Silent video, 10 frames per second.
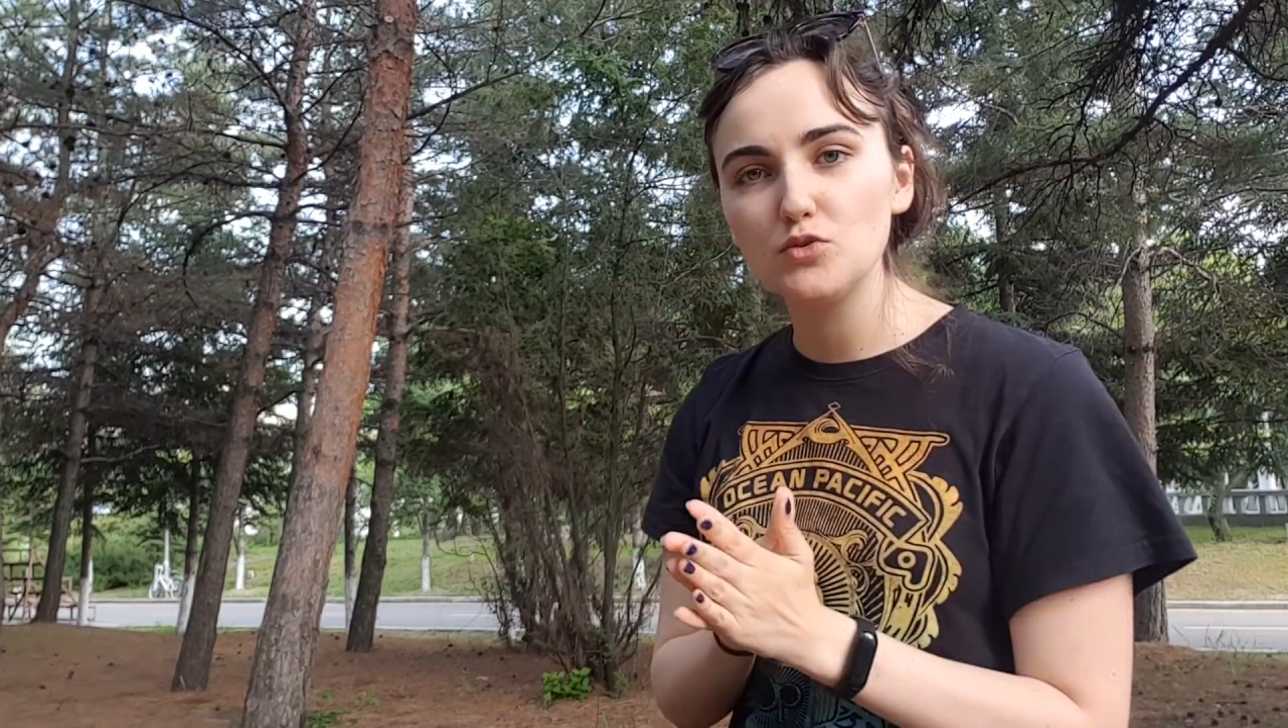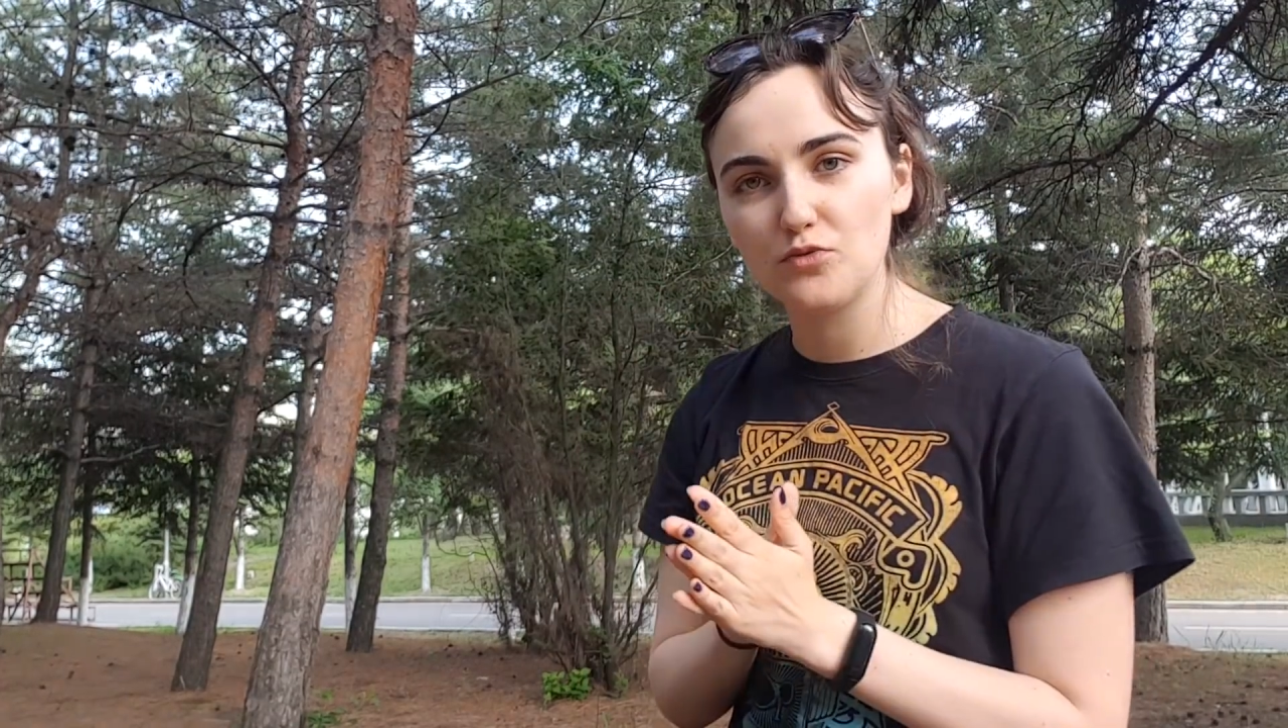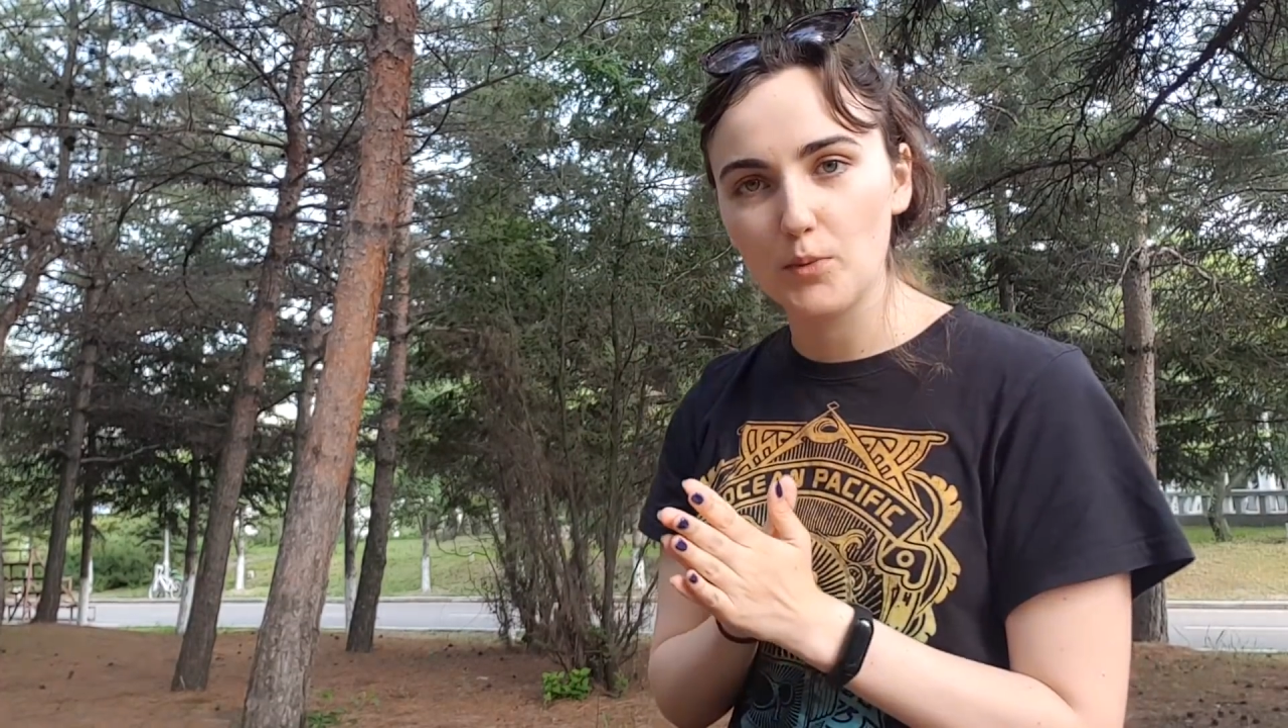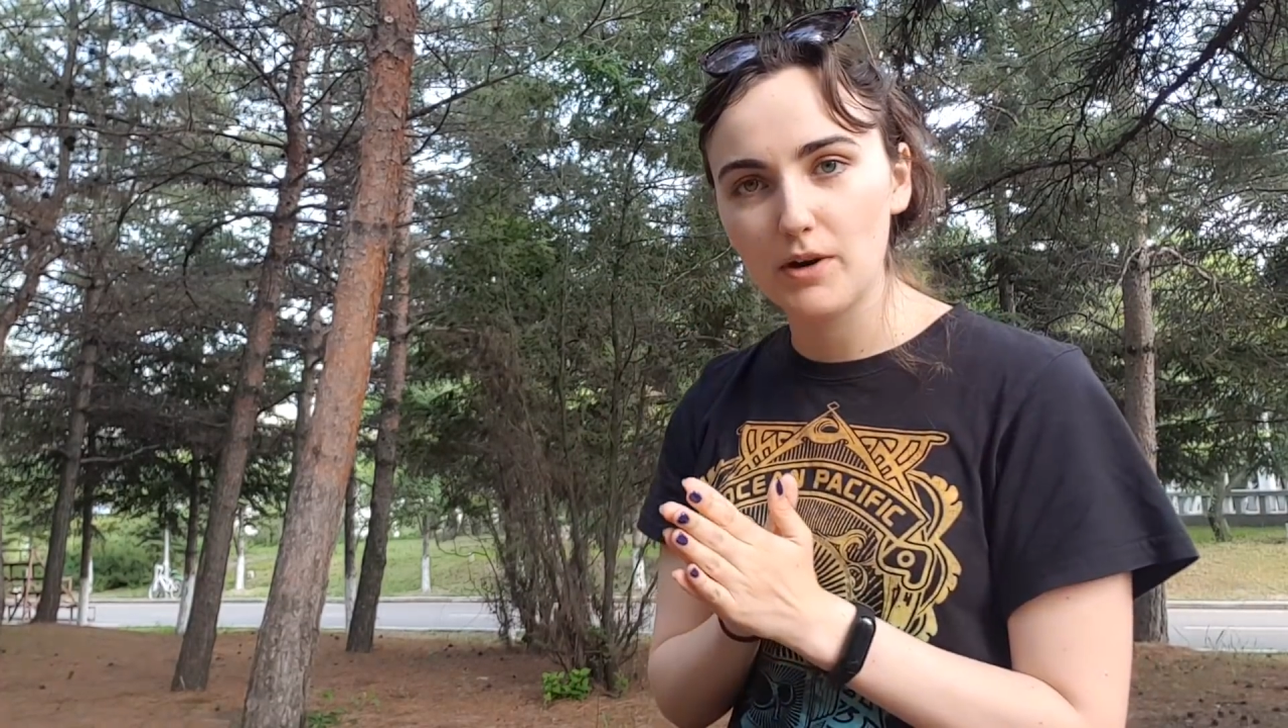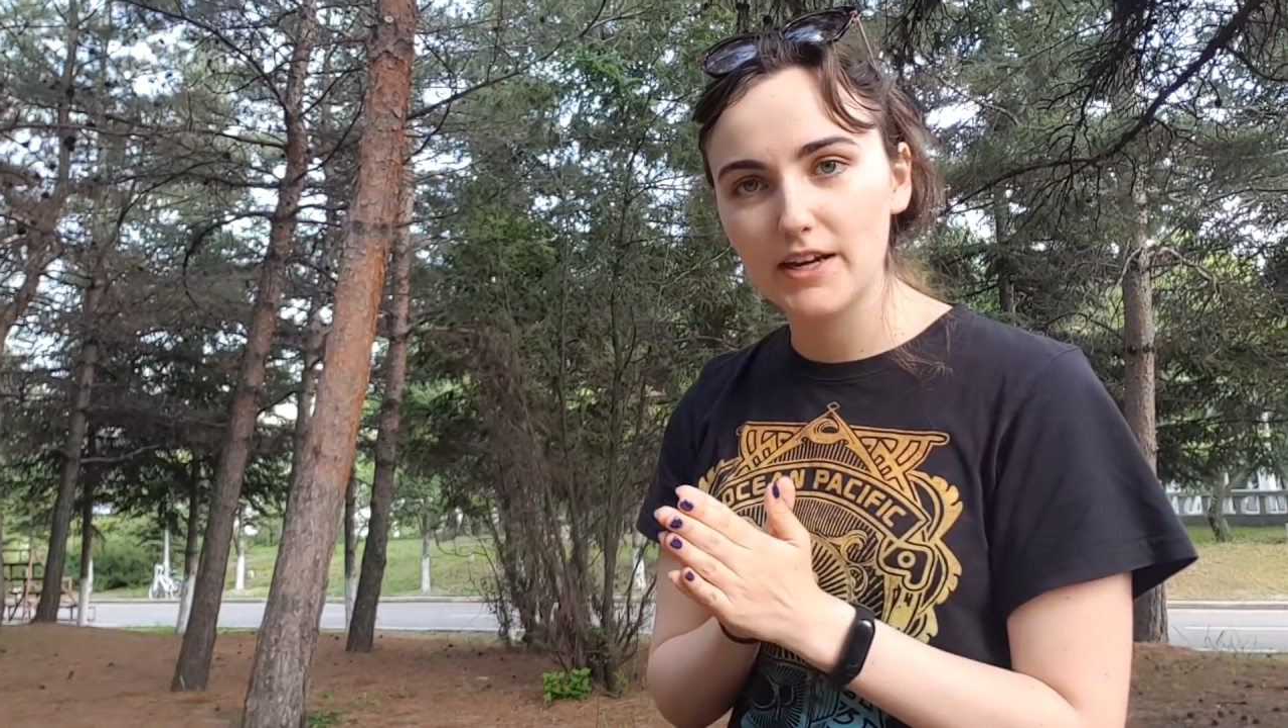
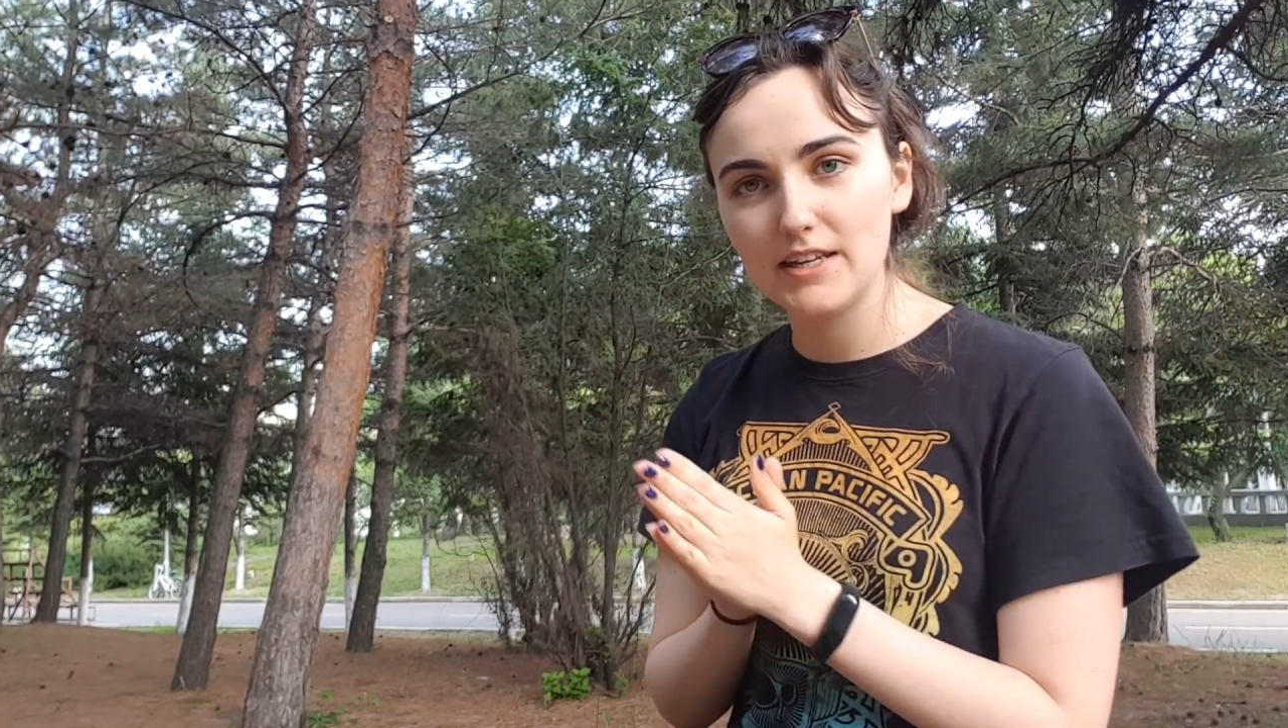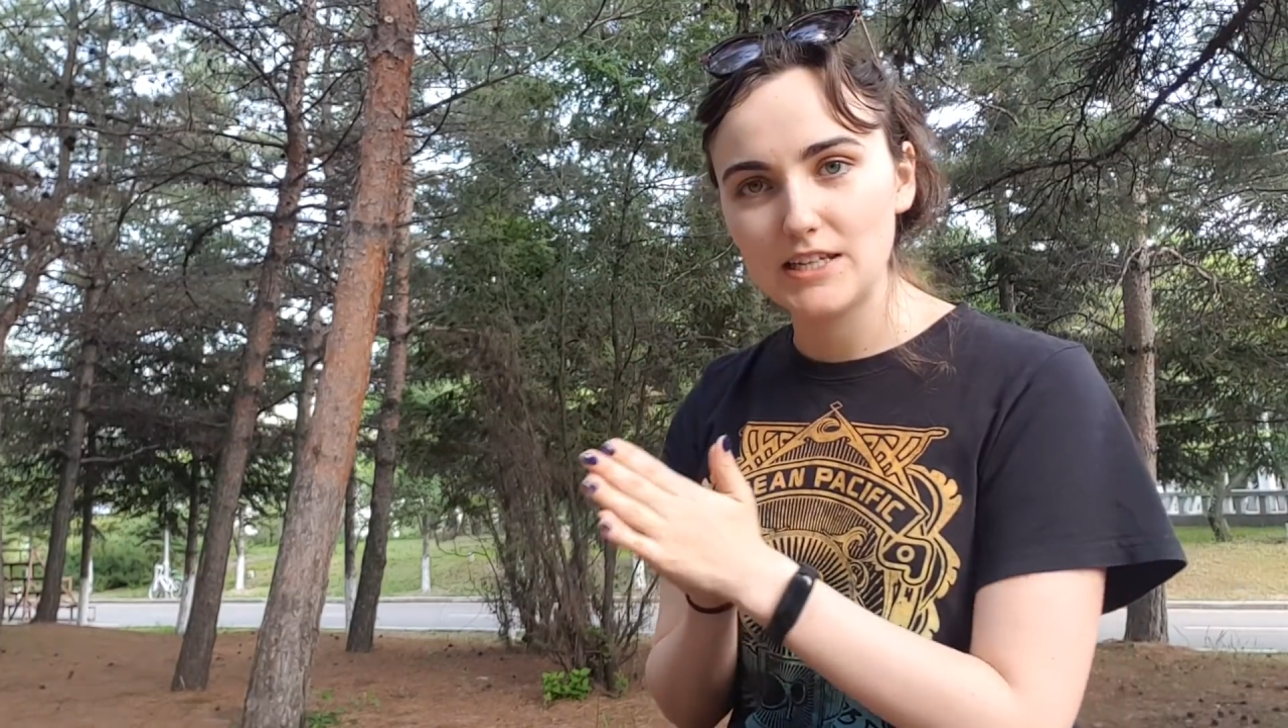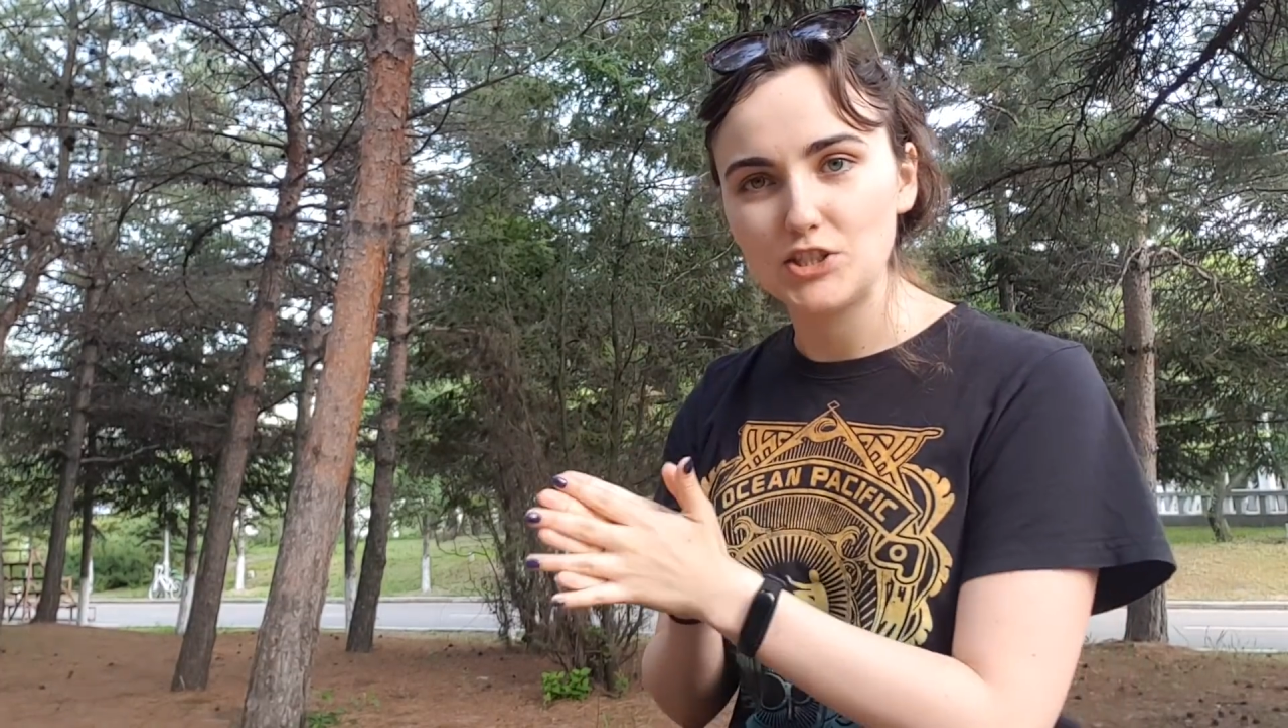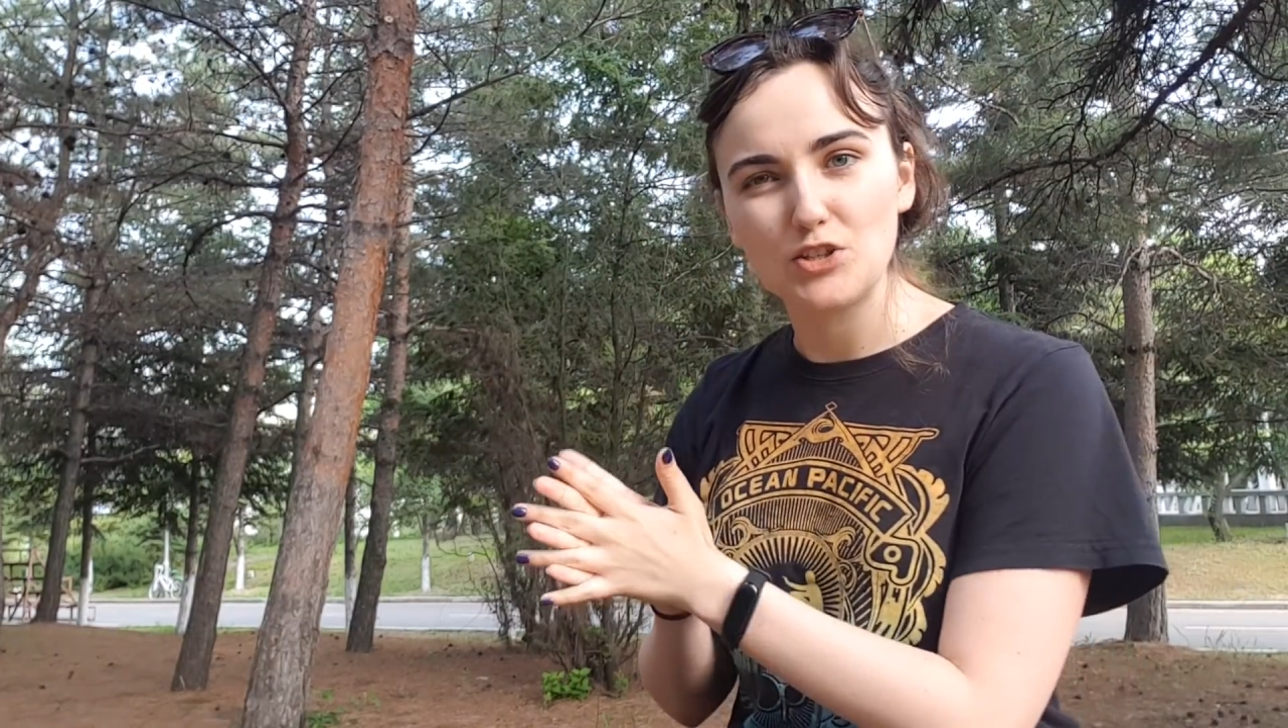Fulbright in Yanji,